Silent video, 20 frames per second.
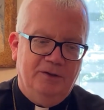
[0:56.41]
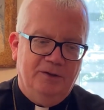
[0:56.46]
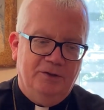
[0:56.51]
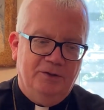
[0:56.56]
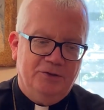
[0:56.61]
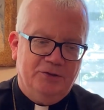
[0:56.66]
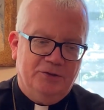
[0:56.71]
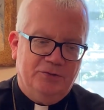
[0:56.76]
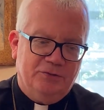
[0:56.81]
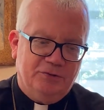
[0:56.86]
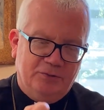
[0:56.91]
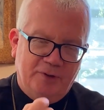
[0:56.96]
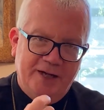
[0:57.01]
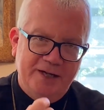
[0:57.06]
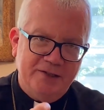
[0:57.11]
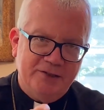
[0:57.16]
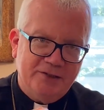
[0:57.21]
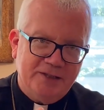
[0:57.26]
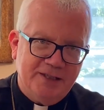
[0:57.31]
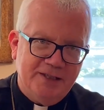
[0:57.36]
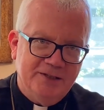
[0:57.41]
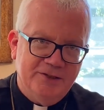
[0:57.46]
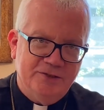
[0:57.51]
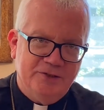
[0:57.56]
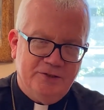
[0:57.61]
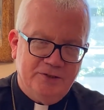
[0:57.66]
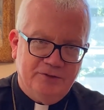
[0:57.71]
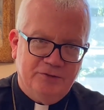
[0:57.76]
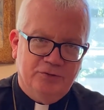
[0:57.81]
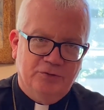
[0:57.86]
So Christ is
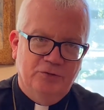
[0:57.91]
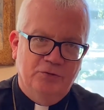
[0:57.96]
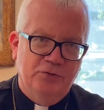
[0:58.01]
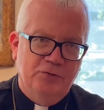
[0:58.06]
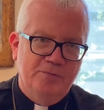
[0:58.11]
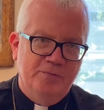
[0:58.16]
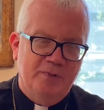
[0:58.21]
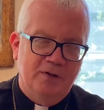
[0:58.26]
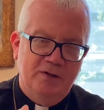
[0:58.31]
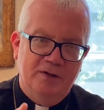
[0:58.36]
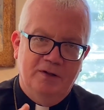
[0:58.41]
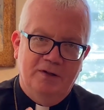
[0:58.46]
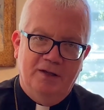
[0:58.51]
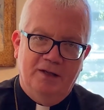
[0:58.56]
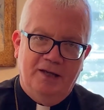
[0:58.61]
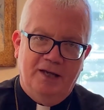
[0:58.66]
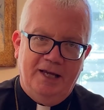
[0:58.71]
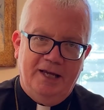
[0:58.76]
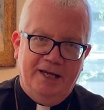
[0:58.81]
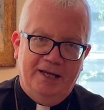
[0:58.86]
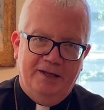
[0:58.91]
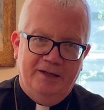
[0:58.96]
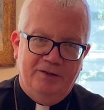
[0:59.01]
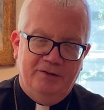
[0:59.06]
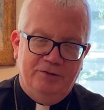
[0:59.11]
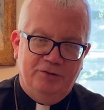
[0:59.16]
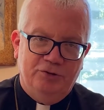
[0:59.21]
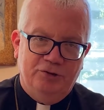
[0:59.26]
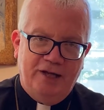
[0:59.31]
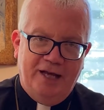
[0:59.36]
the groom
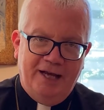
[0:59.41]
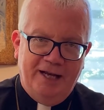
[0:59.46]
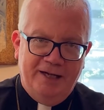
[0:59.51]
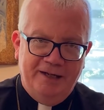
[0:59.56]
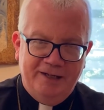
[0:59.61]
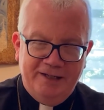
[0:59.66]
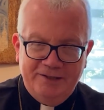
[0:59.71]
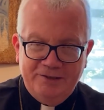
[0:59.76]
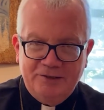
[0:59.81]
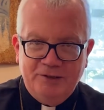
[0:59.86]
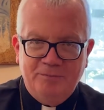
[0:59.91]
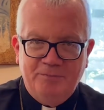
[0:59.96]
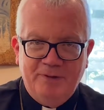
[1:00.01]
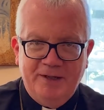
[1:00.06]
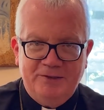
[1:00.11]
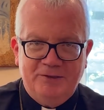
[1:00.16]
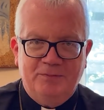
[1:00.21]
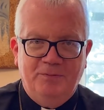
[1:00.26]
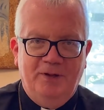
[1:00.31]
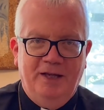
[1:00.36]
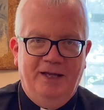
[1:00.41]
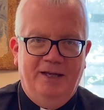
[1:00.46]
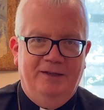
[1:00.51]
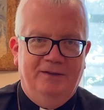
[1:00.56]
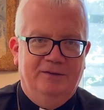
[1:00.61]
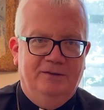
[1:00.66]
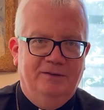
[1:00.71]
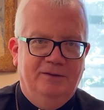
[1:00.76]
and John is the best man.